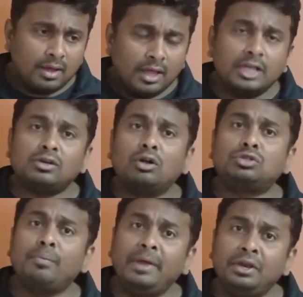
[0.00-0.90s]
is
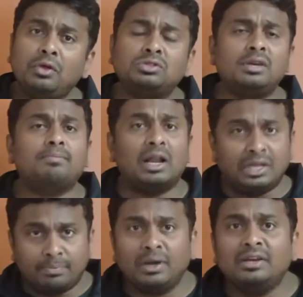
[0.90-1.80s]
also being used in
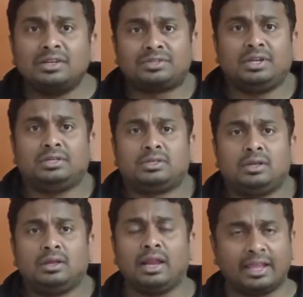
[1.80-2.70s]
multiple industries
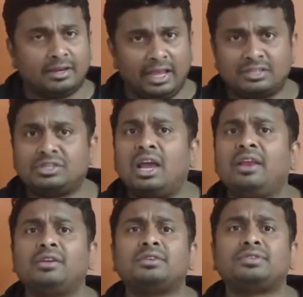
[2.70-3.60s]
like textile
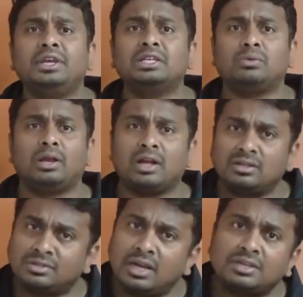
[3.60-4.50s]
industries, like
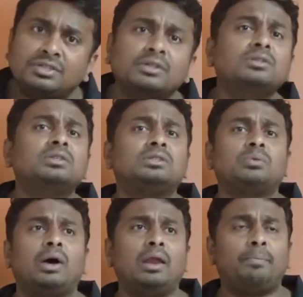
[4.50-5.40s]
constructions,
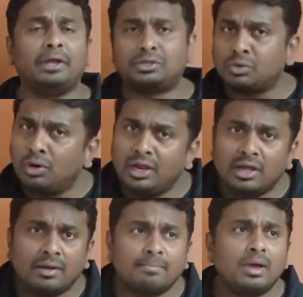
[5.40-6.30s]
like
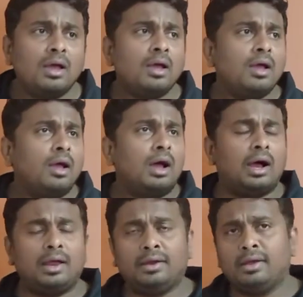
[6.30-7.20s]
petroleum,
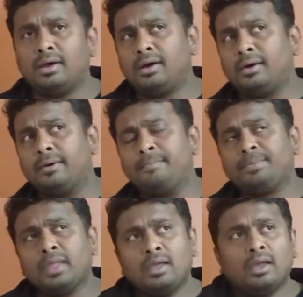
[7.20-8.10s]
and
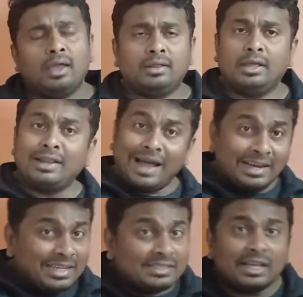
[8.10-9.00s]
in
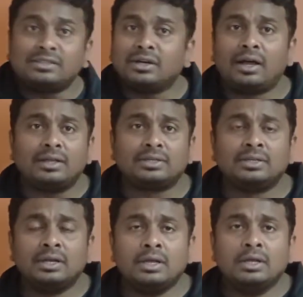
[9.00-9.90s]
IT
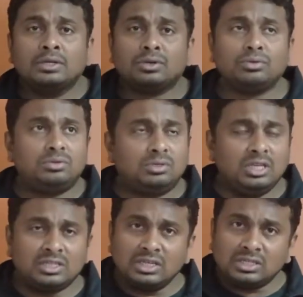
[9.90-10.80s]
sectors. So
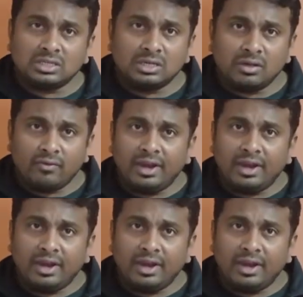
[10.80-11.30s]
this is